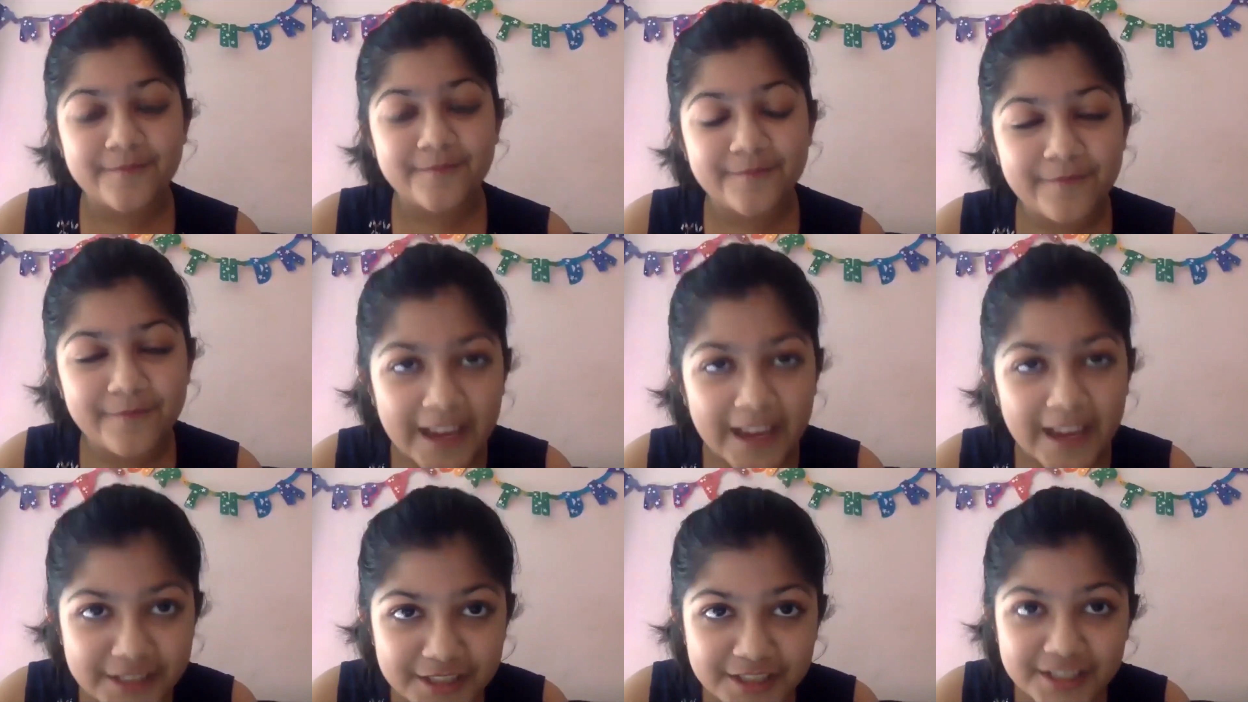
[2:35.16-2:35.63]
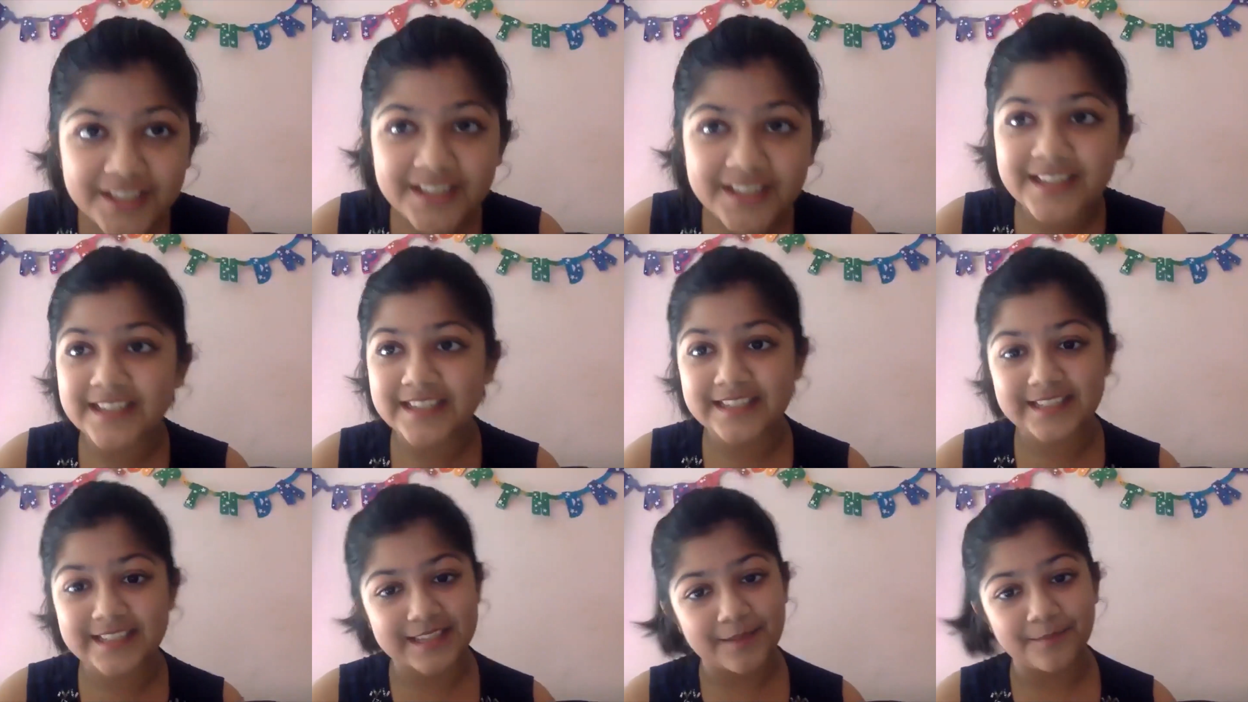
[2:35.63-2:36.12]

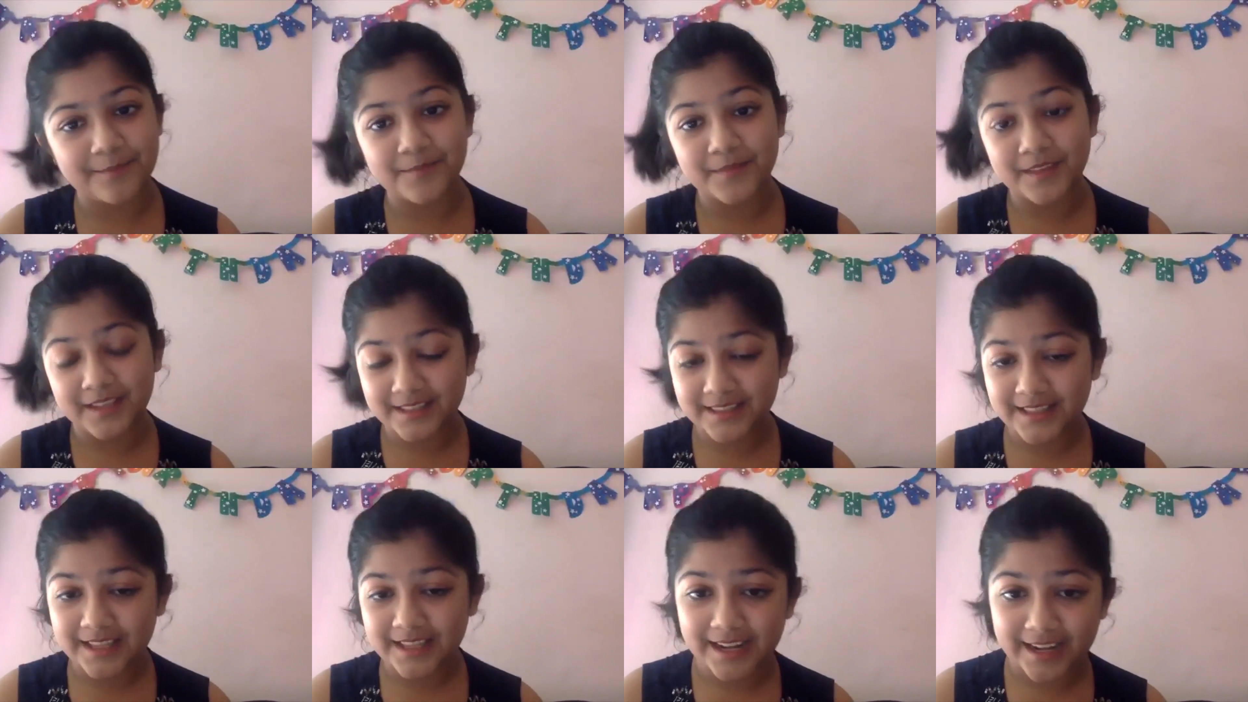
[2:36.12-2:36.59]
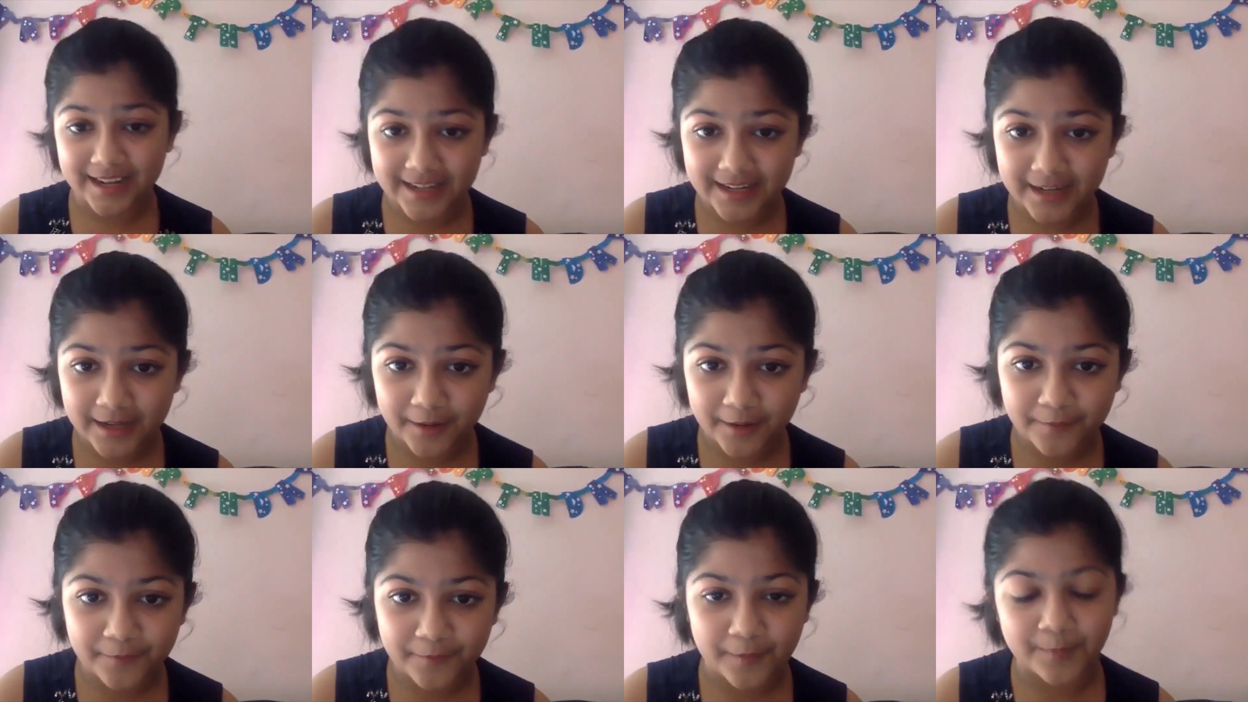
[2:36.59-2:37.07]
Fashion is something that I
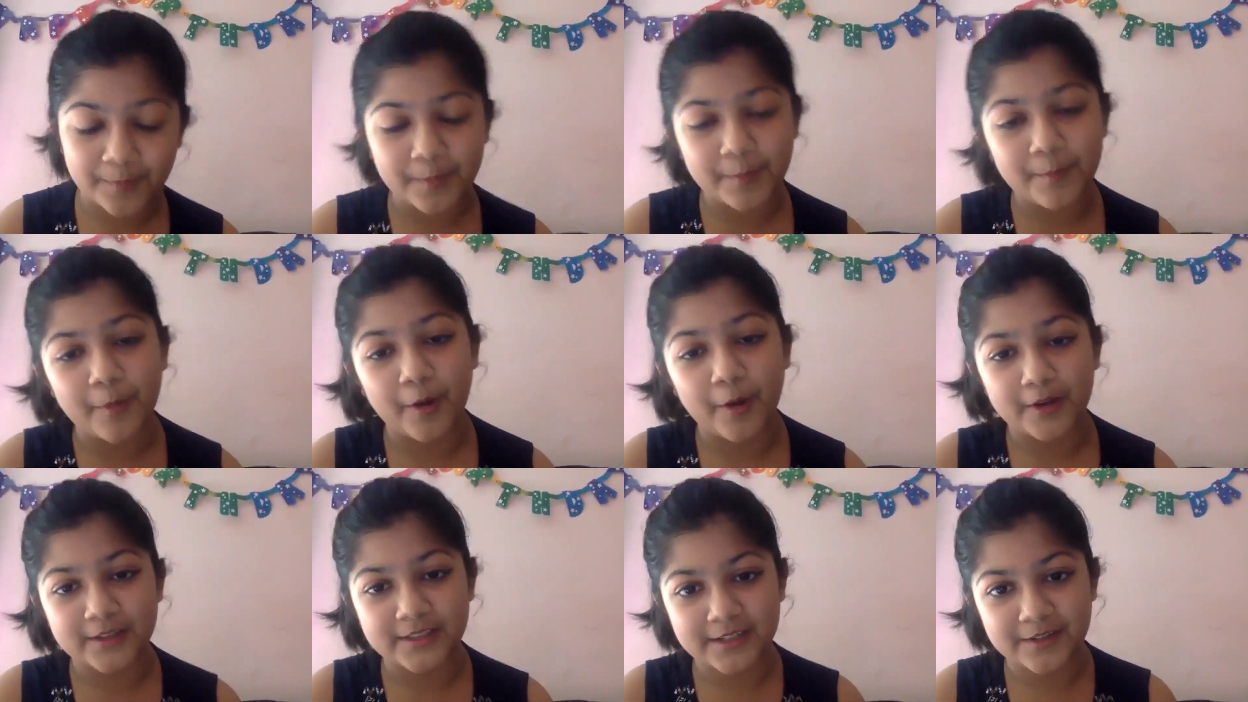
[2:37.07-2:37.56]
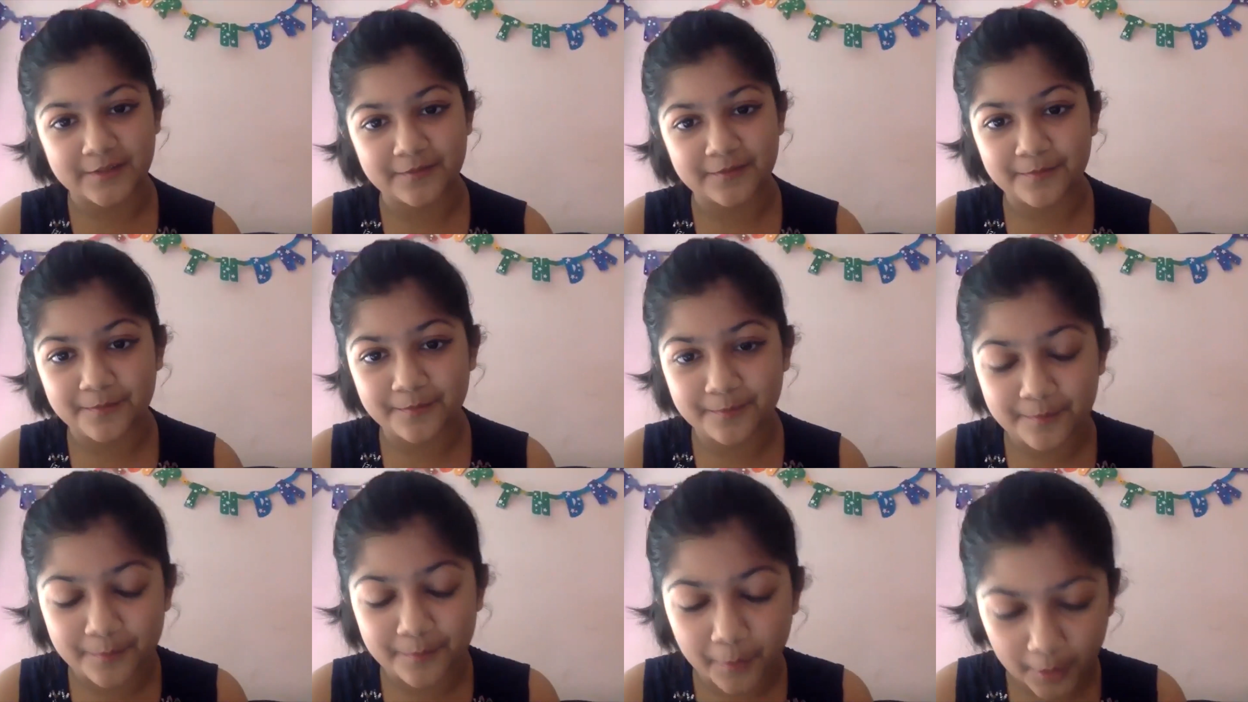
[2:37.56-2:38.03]
love from the bottom
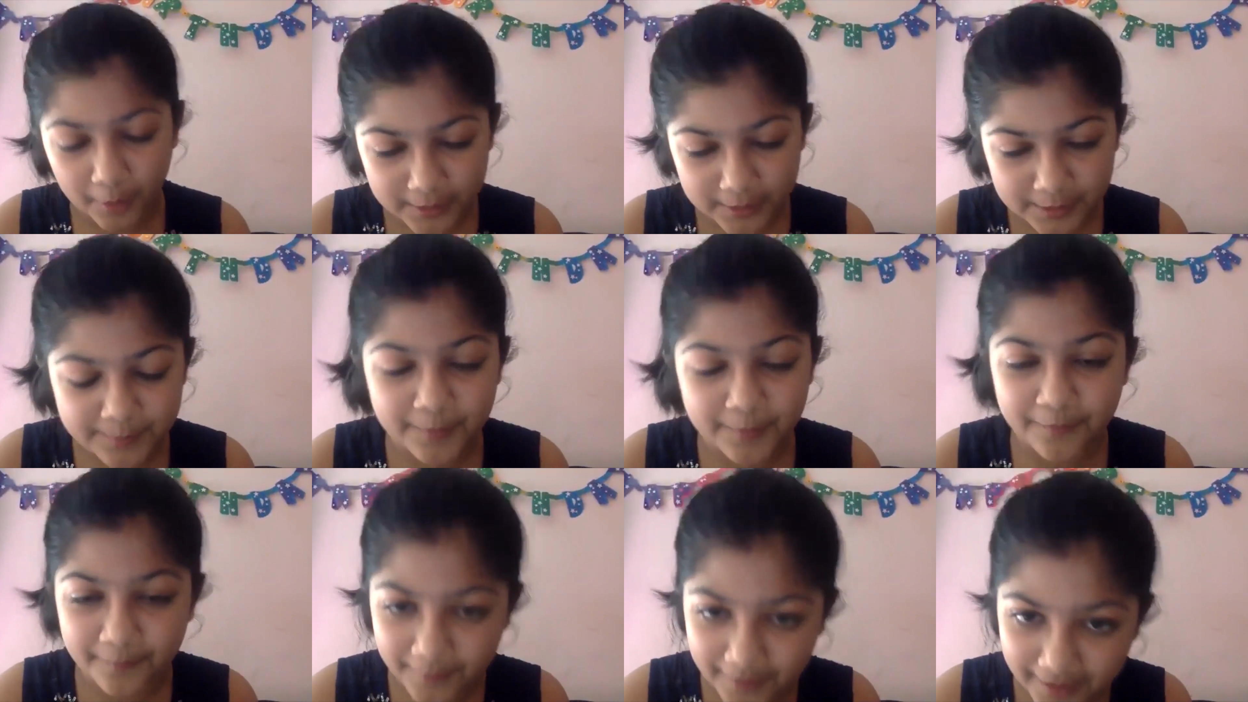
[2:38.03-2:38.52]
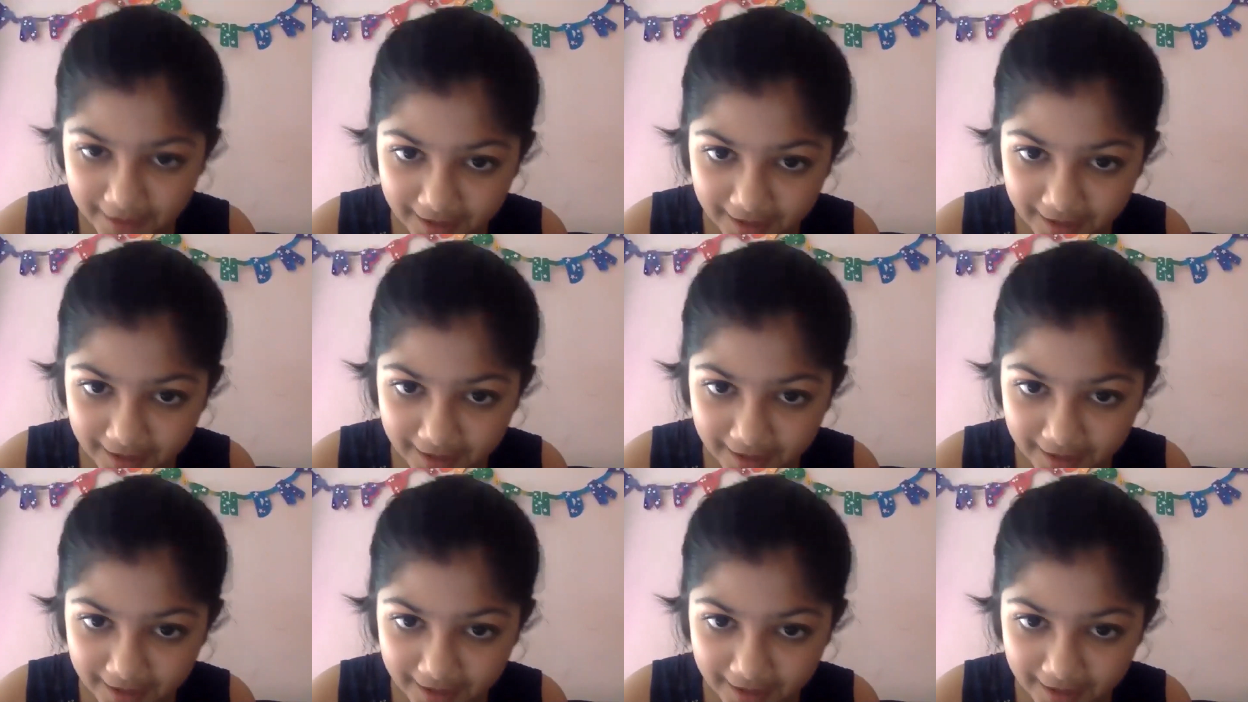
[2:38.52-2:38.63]
bottom of my